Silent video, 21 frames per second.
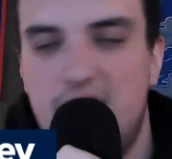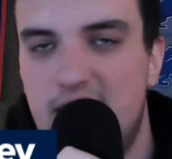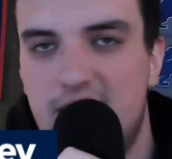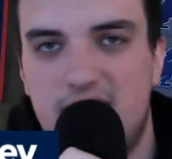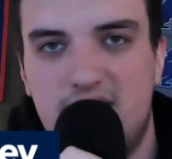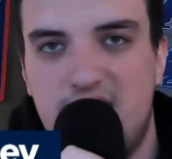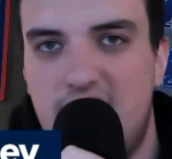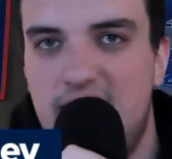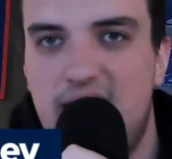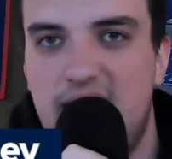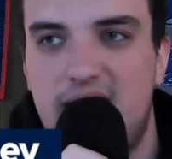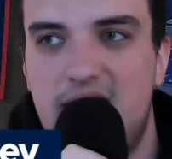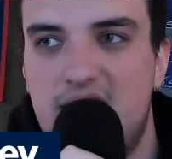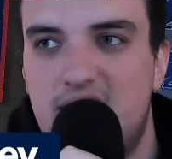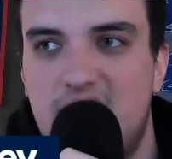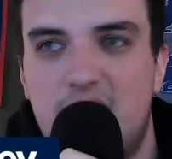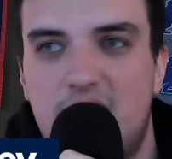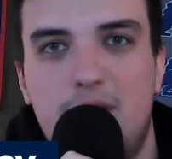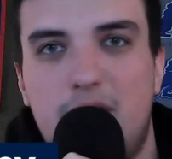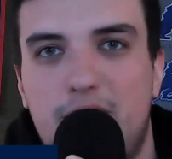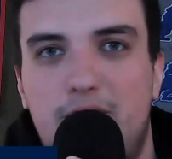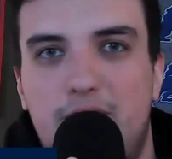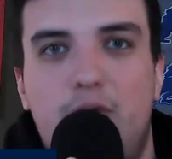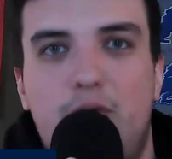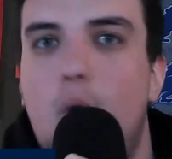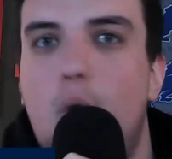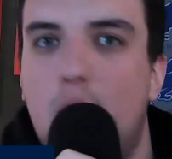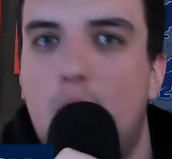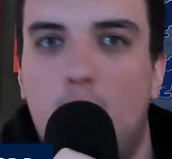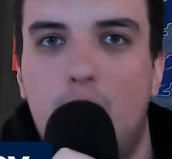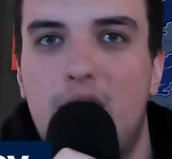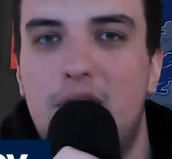and say that he's going to be a
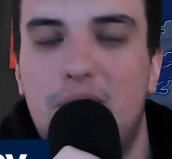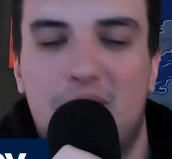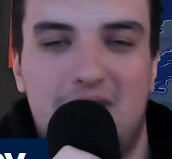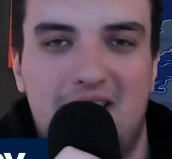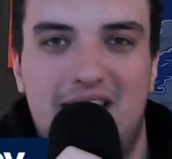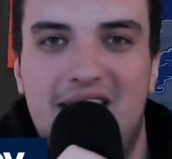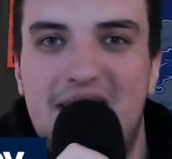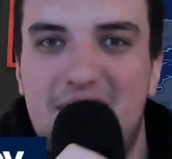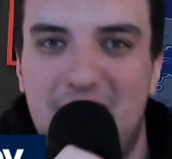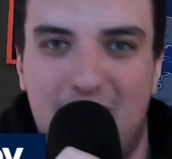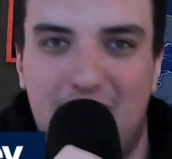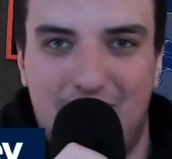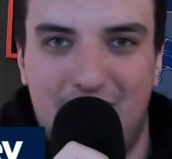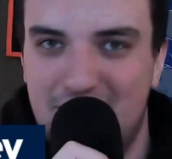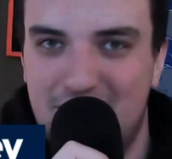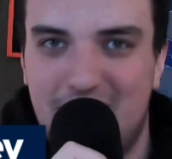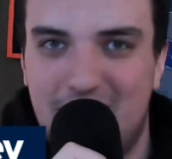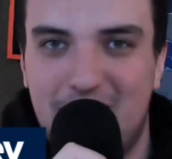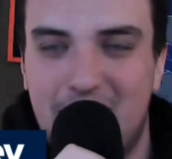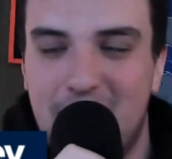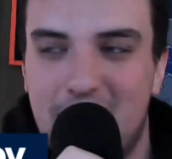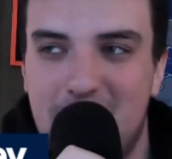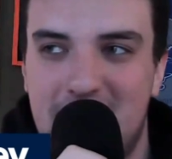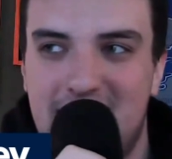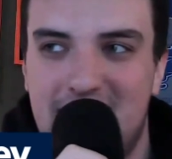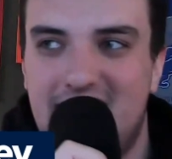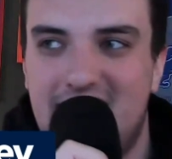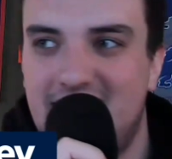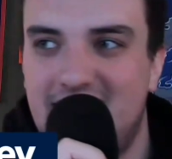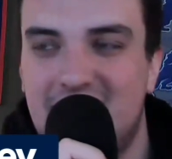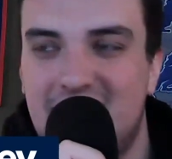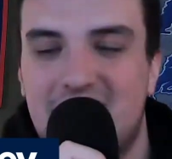four-win reliever or something
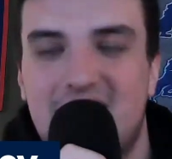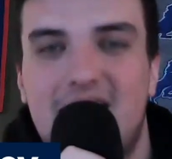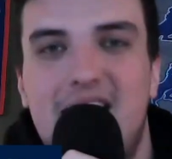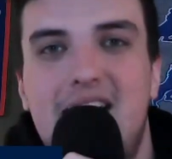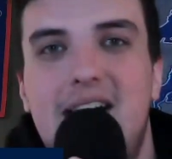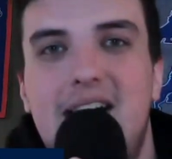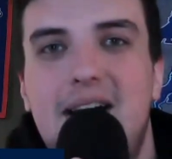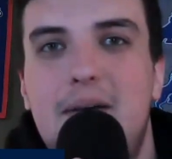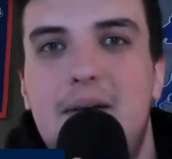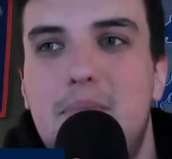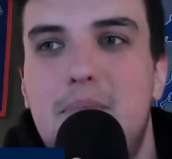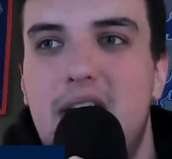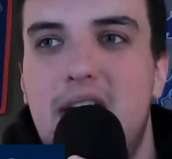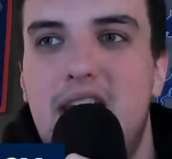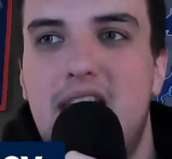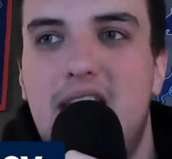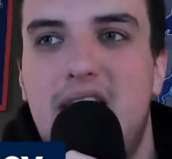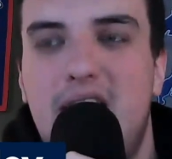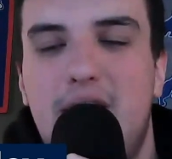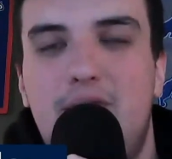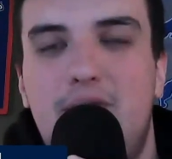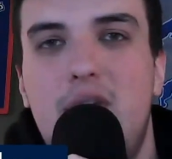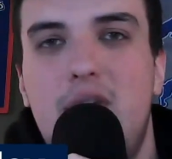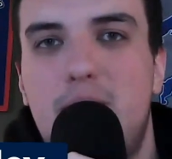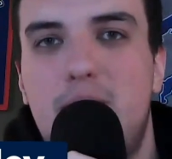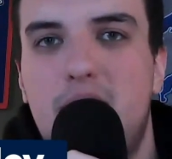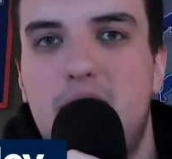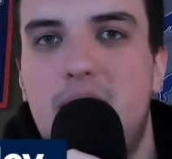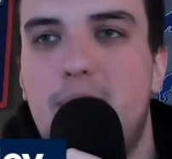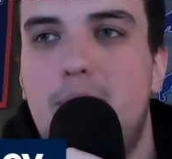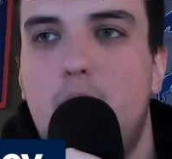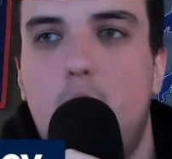ridiculous. But if he
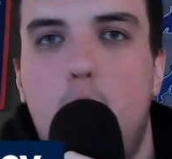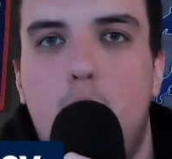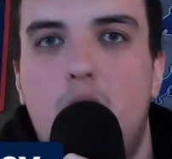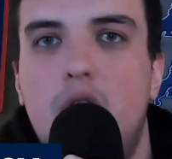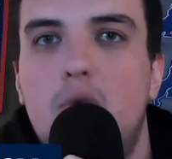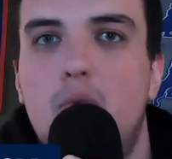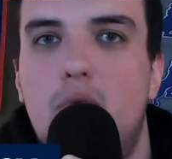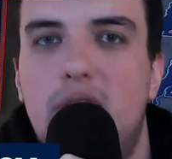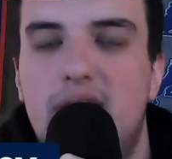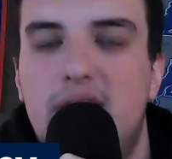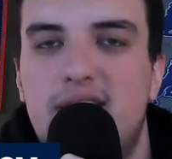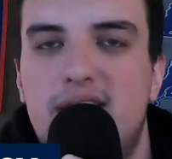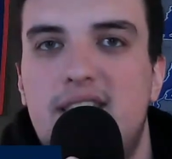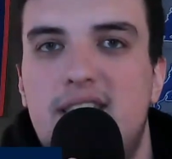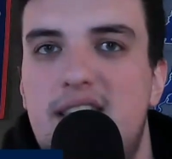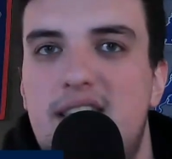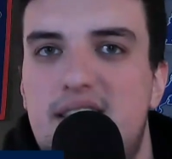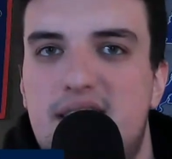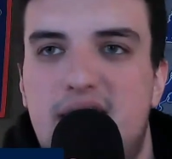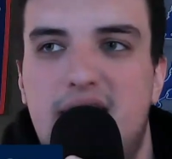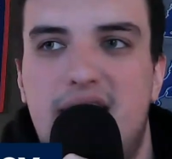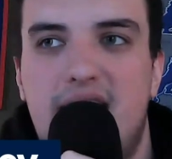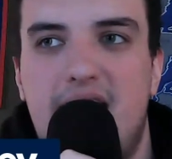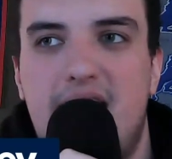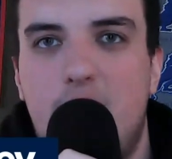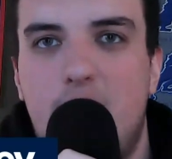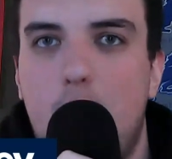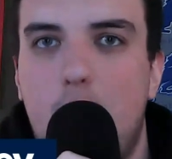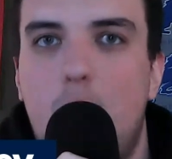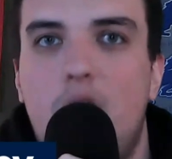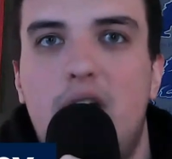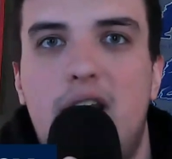put up a one-win season again,
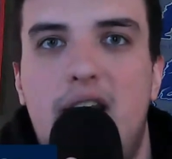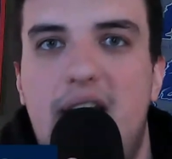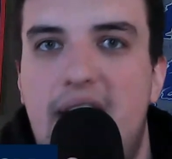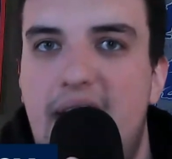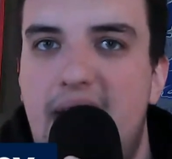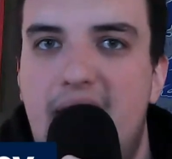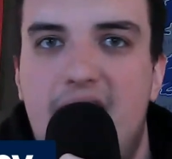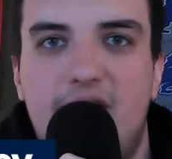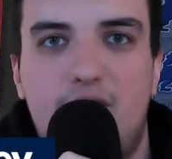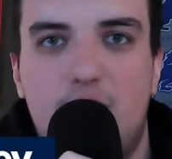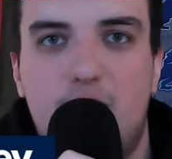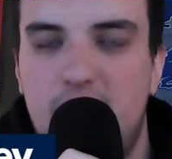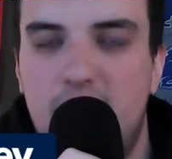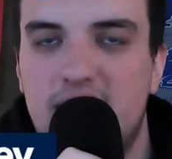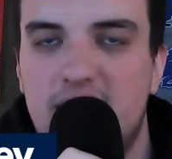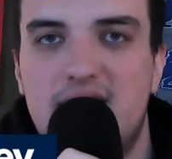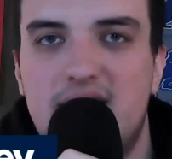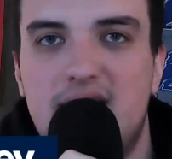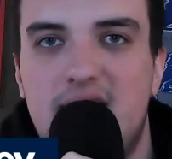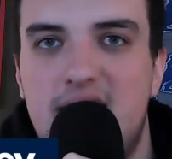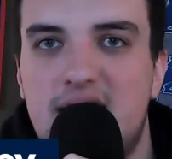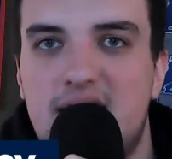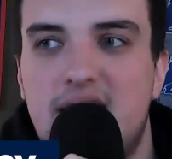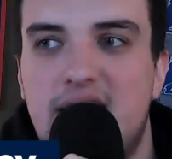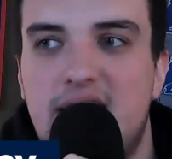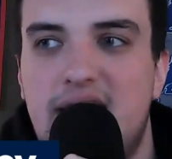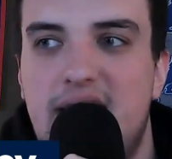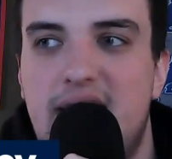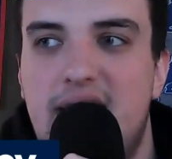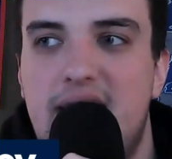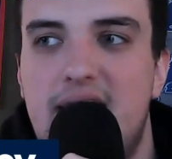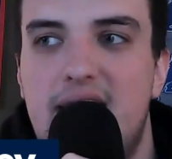a one-and-a-half-win season
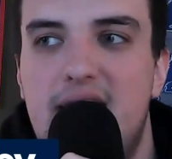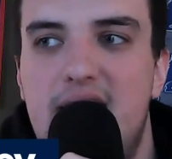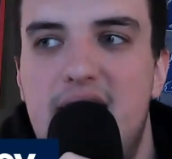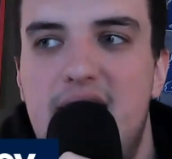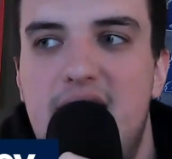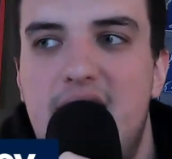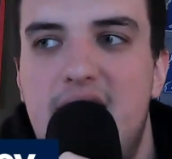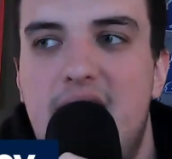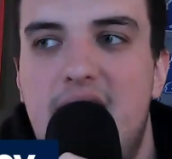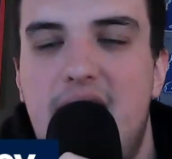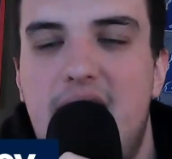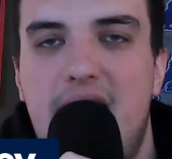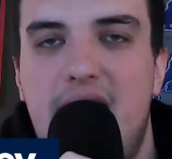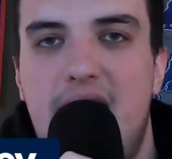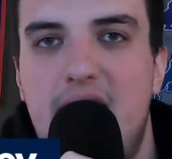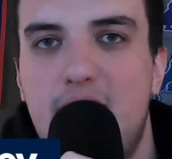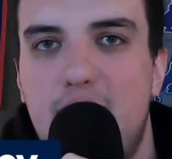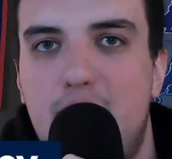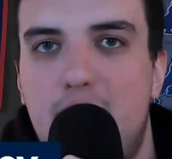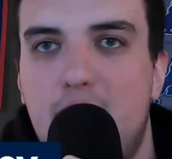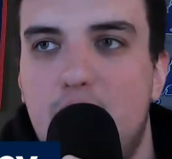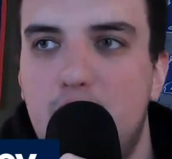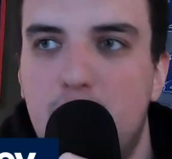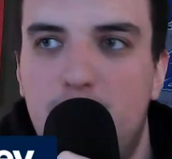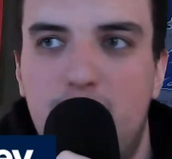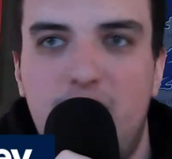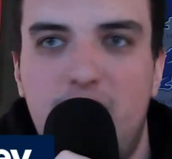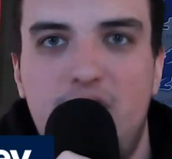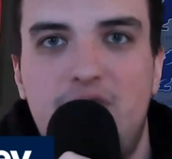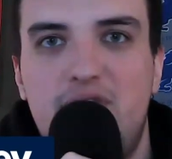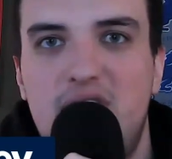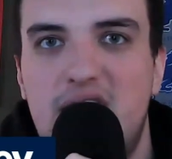again, and threw
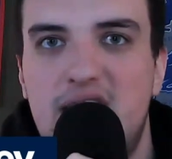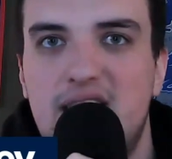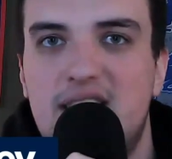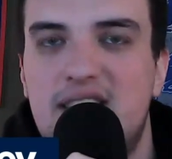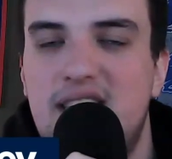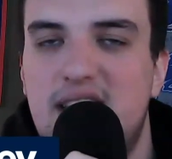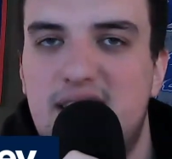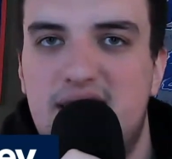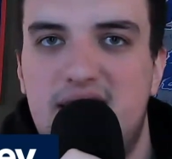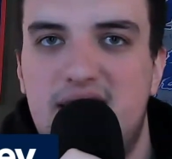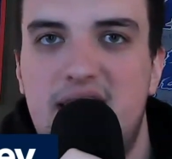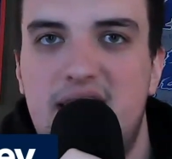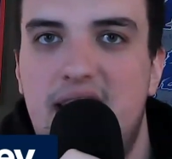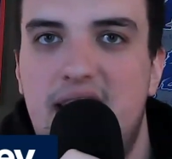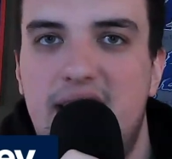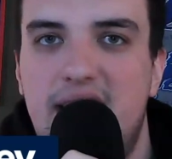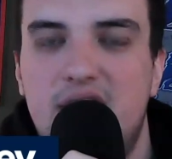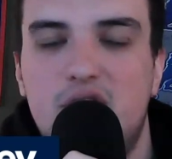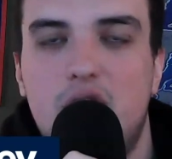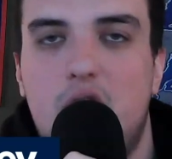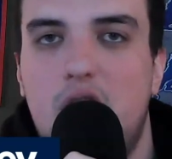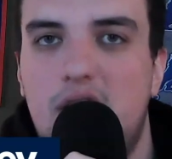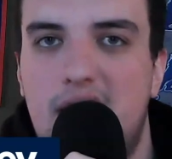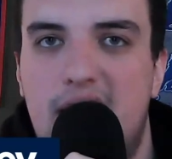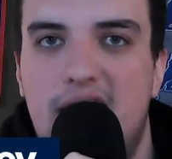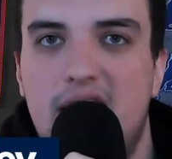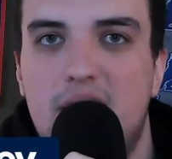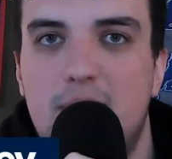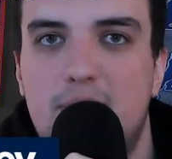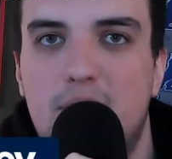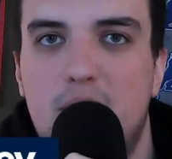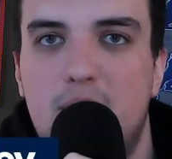50 to 60 innings all out
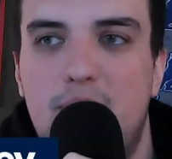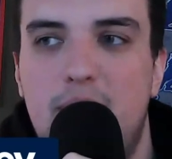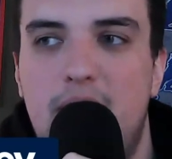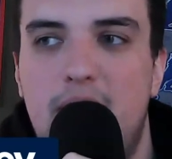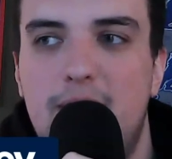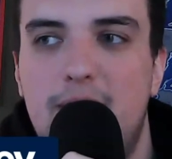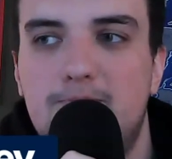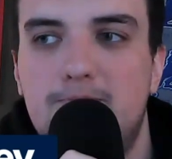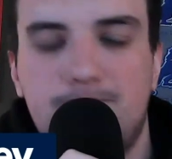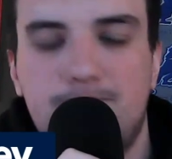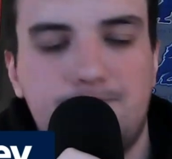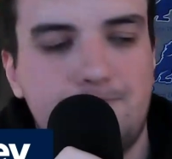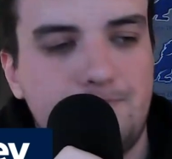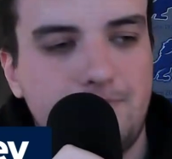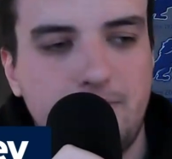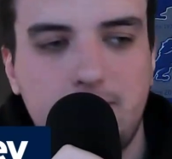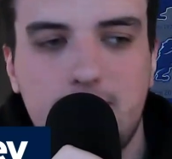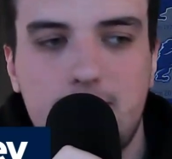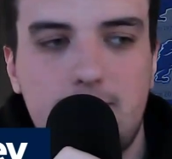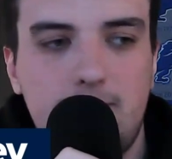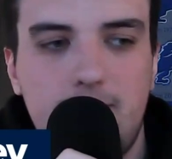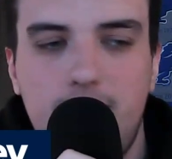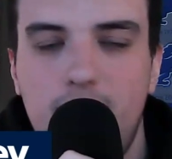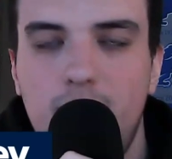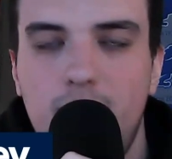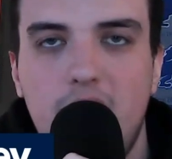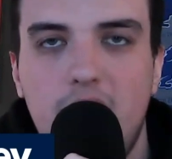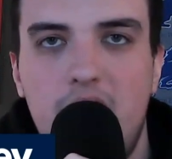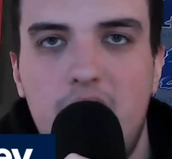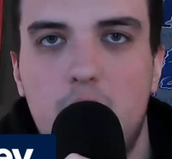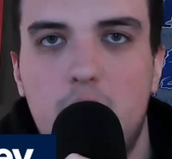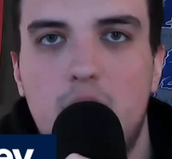of the bullpen,
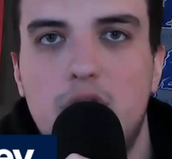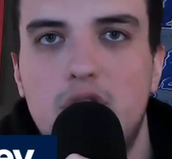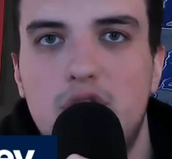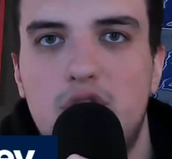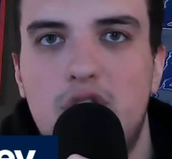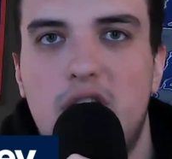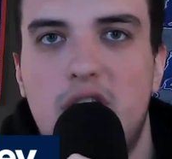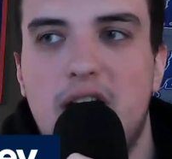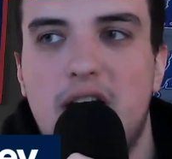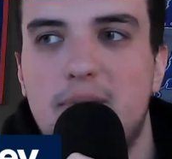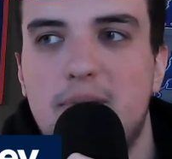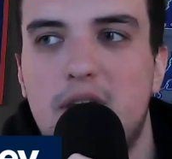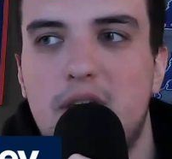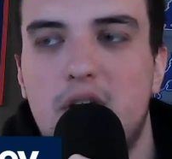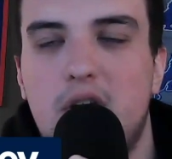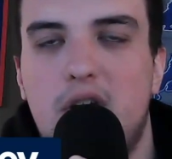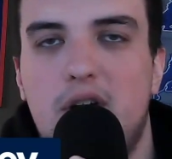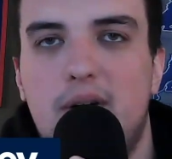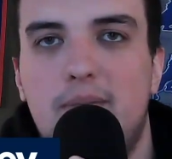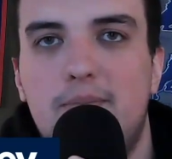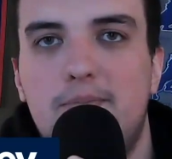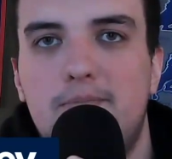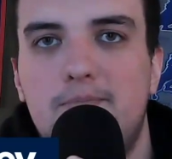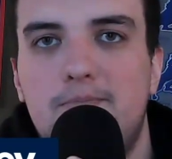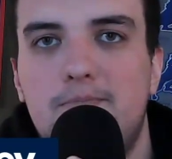it wouldn't shock me at all.